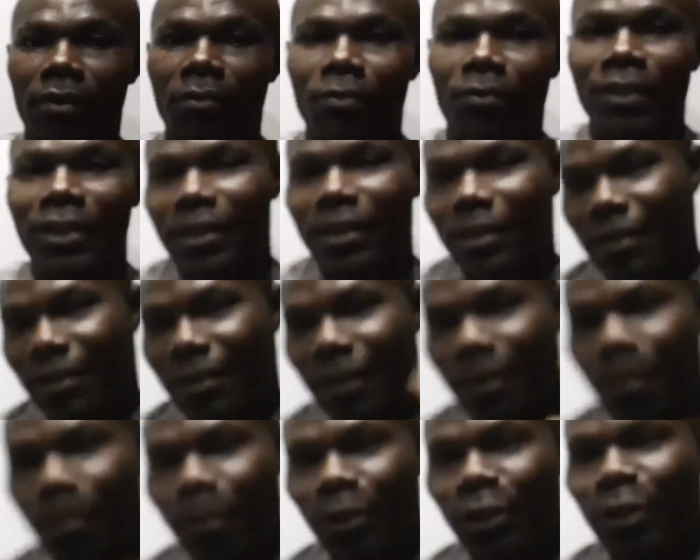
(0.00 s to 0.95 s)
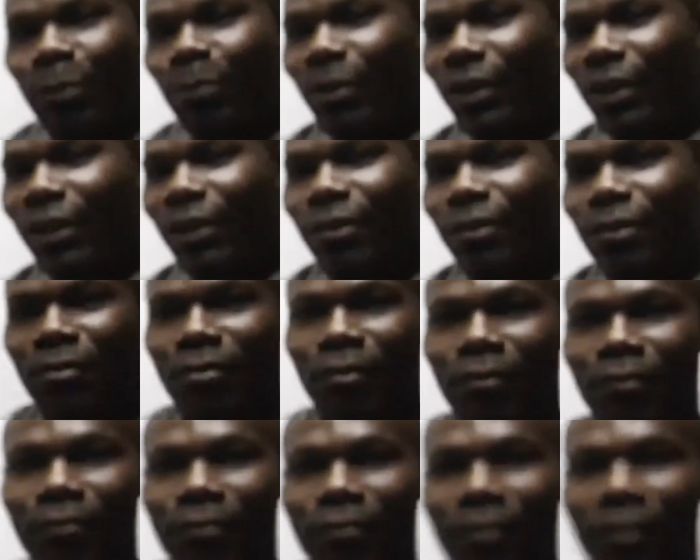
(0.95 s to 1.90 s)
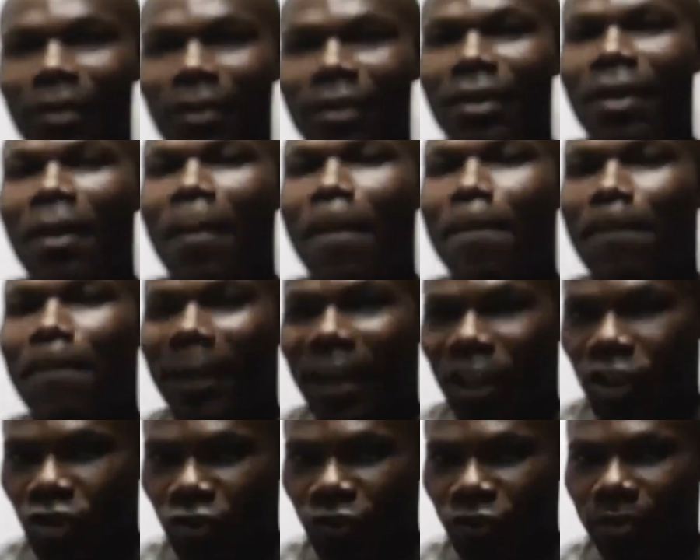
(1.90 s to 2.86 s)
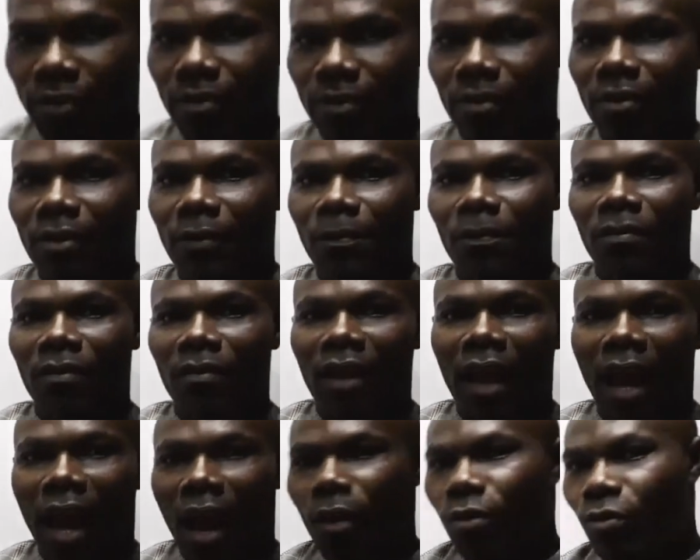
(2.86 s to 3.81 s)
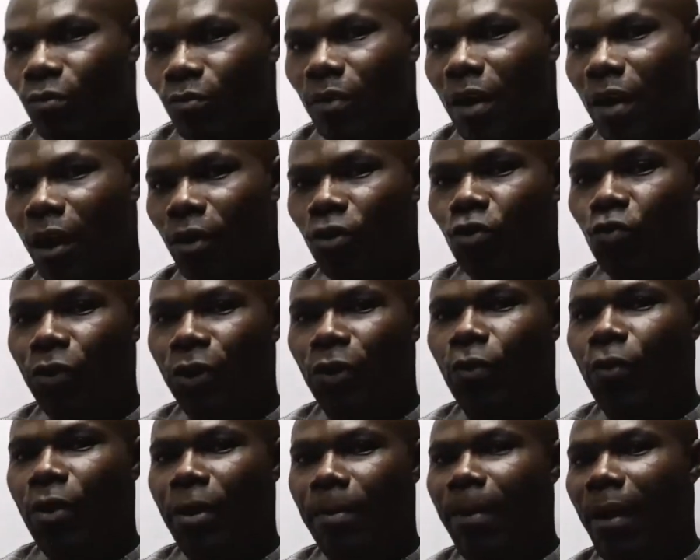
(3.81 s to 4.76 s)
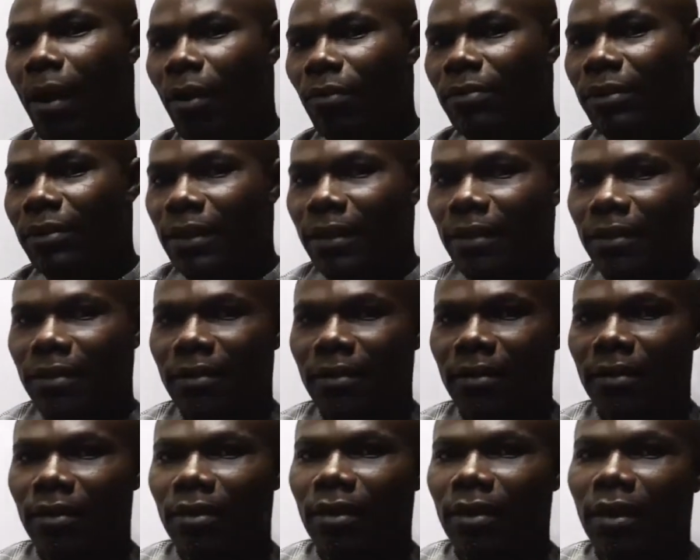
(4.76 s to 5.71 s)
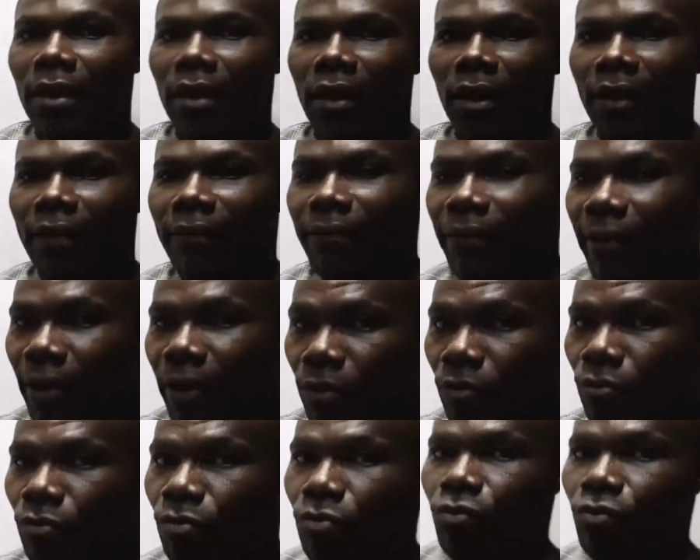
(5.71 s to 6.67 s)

which is a multiplications of matrix. How do we go about this? A very good